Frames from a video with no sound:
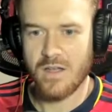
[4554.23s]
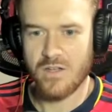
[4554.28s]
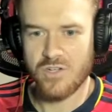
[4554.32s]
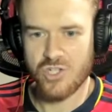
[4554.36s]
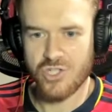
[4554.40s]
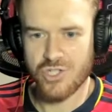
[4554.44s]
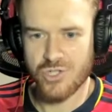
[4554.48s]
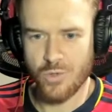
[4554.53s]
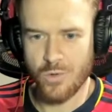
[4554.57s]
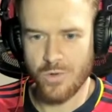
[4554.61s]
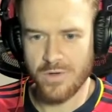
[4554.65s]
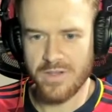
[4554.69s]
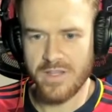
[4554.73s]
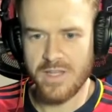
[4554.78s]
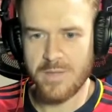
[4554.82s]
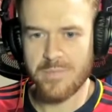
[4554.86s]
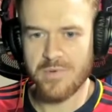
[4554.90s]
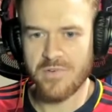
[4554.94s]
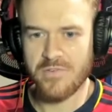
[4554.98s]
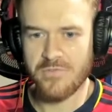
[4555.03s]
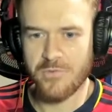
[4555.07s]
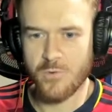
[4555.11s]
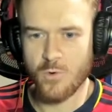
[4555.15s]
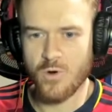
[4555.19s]
shortly
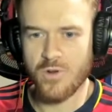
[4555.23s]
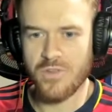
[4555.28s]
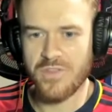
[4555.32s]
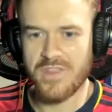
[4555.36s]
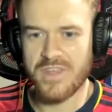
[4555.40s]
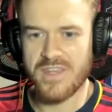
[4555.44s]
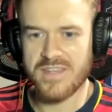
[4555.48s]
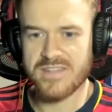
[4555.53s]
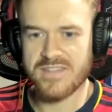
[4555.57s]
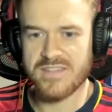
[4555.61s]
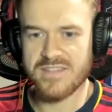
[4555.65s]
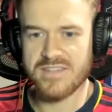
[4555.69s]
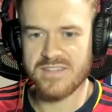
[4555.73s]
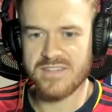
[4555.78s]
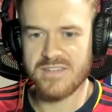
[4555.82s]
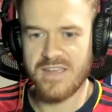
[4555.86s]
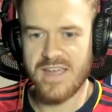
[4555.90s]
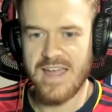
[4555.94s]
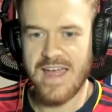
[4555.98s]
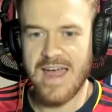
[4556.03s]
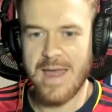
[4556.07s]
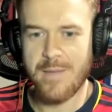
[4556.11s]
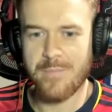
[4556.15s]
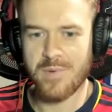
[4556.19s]
before this
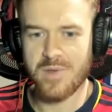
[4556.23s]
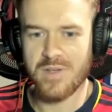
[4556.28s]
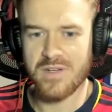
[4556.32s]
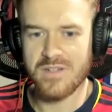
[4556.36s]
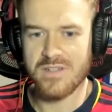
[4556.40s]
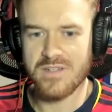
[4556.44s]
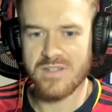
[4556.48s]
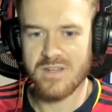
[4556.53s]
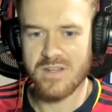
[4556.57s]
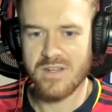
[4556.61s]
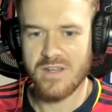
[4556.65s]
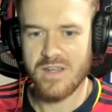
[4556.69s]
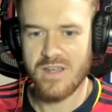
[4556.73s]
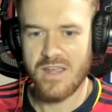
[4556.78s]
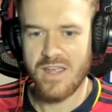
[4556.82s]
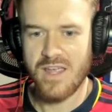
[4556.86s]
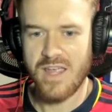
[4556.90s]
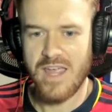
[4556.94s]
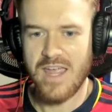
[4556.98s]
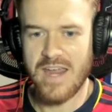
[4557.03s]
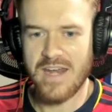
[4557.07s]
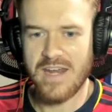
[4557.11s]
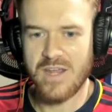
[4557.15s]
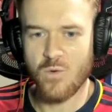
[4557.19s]
happened,
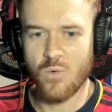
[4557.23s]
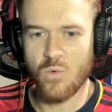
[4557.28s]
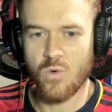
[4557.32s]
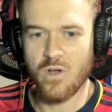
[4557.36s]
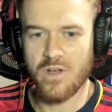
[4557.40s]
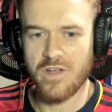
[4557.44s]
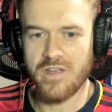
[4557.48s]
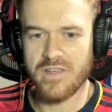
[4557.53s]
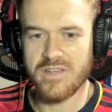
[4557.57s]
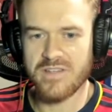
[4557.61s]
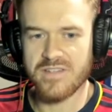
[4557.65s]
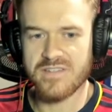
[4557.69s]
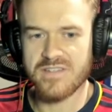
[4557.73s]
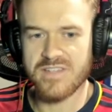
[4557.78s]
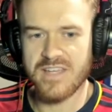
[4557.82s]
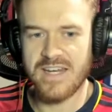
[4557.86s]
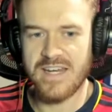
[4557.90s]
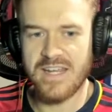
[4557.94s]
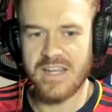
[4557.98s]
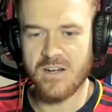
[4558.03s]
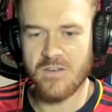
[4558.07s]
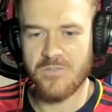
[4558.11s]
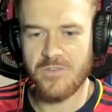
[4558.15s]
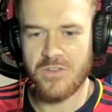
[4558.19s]
and it was
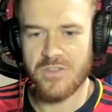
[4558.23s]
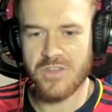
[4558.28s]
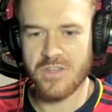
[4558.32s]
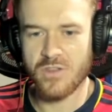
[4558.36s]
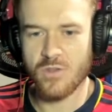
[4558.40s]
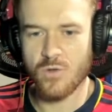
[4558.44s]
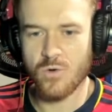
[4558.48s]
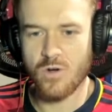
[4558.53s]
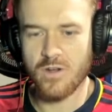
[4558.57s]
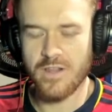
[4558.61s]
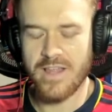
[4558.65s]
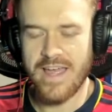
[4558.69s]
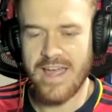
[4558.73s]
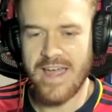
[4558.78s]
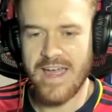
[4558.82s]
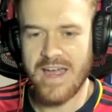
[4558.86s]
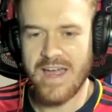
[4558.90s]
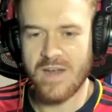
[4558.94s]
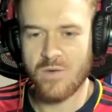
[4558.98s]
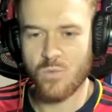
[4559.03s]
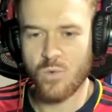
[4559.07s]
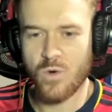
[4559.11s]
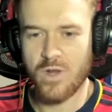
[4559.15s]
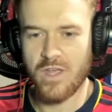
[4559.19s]
an interview that Laurel
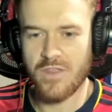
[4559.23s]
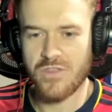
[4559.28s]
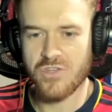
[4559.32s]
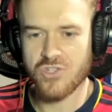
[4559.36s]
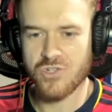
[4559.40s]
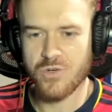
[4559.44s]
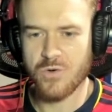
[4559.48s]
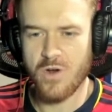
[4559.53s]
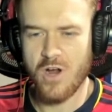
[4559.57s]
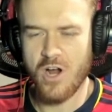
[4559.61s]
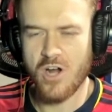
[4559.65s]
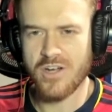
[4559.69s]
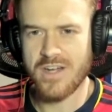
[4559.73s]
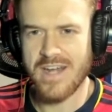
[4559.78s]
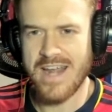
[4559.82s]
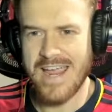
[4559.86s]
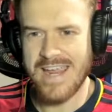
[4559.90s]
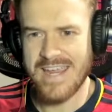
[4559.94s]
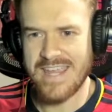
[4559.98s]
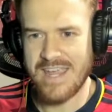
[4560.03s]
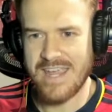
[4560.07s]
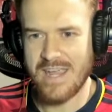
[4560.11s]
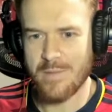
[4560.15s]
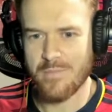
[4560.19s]
had with Gerard
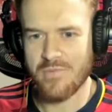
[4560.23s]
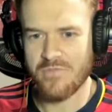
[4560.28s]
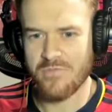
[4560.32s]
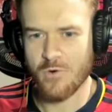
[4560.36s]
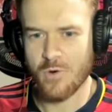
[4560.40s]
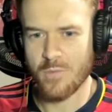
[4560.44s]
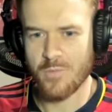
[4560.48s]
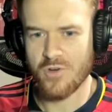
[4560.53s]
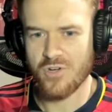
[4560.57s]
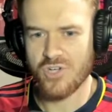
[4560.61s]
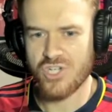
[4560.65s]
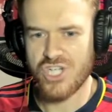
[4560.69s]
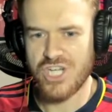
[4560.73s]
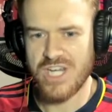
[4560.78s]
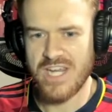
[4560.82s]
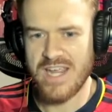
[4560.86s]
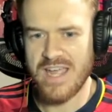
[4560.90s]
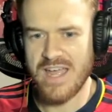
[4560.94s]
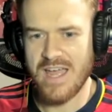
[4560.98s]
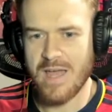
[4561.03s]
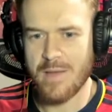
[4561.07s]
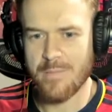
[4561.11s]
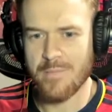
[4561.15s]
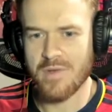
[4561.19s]
Nijkamp, former
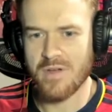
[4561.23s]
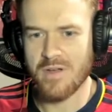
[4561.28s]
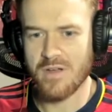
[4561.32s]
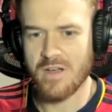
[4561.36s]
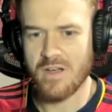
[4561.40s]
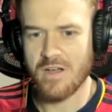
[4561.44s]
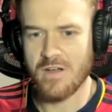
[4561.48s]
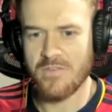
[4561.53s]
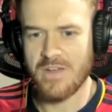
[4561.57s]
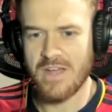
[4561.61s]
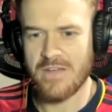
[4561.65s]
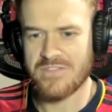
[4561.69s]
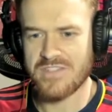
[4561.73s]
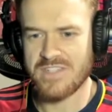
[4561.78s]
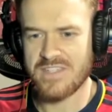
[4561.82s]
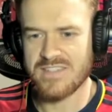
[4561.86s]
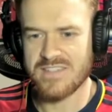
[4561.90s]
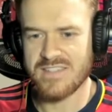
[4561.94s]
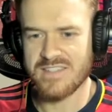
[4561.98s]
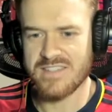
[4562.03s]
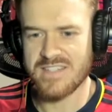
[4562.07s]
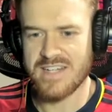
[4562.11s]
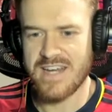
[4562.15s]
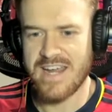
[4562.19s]
GM of FC
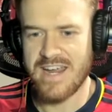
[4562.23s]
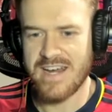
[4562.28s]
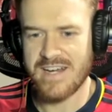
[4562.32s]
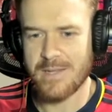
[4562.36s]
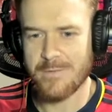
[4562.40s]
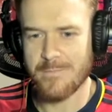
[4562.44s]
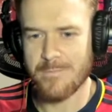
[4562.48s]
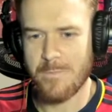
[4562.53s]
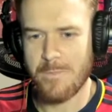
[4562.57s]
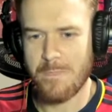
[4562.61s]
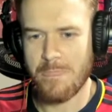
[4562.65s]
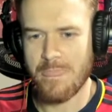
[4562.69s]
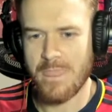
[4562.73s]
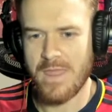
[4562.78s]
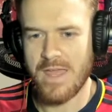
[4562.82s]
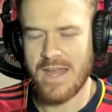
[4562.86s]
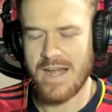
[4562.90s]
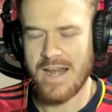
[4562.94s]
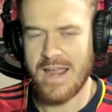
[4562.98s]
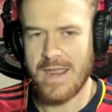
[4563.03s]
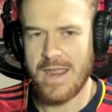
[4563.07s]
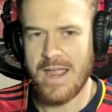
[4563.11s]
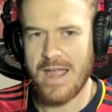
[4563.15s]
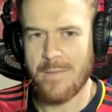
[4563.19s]
Cincinnati, and
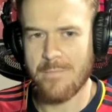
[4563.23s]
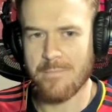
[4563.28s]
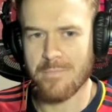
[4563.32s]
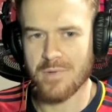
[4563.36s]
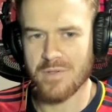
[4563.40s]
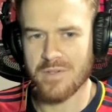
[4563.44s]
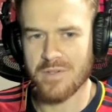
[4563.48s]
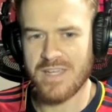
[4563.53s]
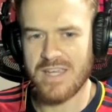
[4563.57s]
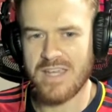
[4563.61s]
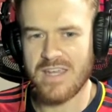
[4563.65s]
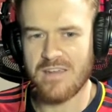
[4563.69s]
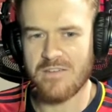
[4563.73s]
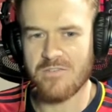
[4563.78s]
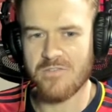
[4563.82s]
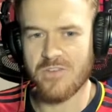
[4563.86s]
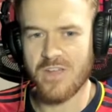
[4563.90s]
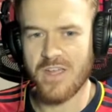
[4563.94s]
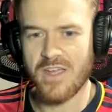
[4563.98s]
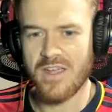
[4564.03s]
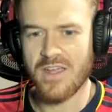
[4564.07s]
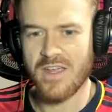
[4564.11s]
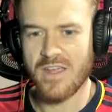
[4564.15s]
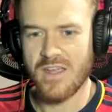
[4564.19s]
I, I
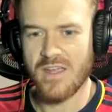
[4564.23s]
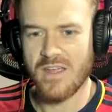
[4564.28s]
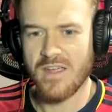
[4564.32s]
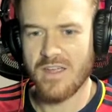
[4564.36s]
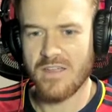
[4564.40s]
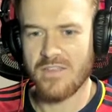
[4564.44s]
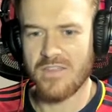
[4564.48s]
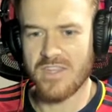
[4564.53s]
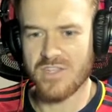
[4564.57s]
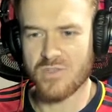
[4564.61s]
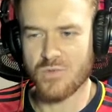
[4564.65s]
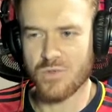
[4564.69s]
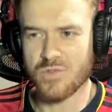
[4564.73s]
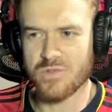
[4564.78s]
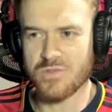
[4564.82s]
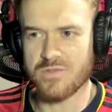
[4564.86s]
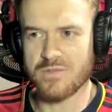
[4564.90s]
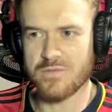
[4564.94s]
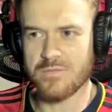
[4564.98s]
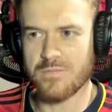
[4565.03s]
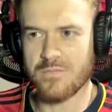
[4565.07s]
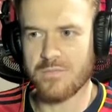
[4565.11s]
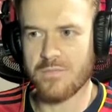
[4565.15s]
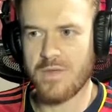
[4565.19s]
believe this
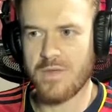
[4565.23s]
was